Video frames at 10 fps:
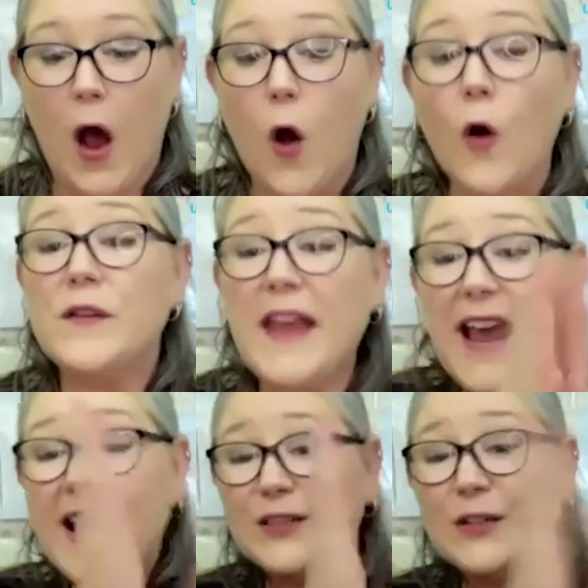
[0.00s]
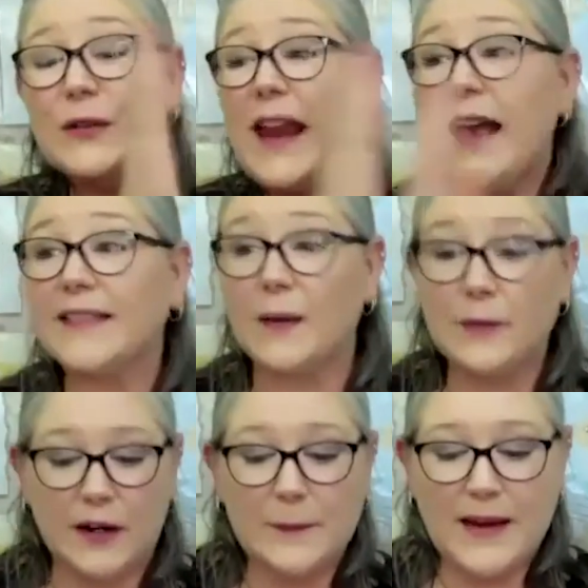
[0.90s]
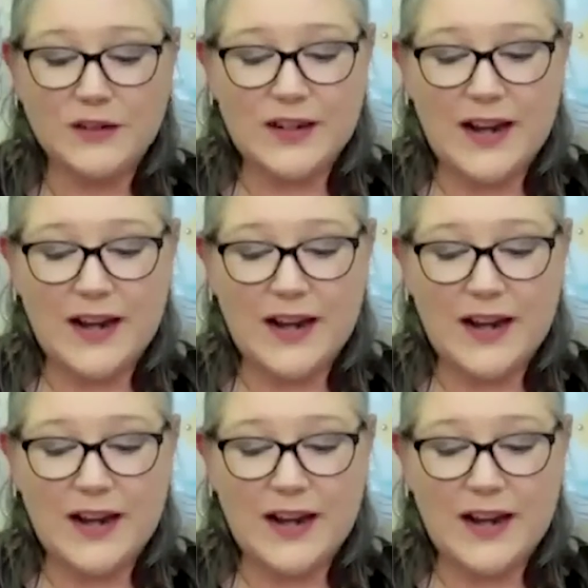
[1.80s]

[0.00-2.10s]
Oh yeah, dude. Yes, I was going to mention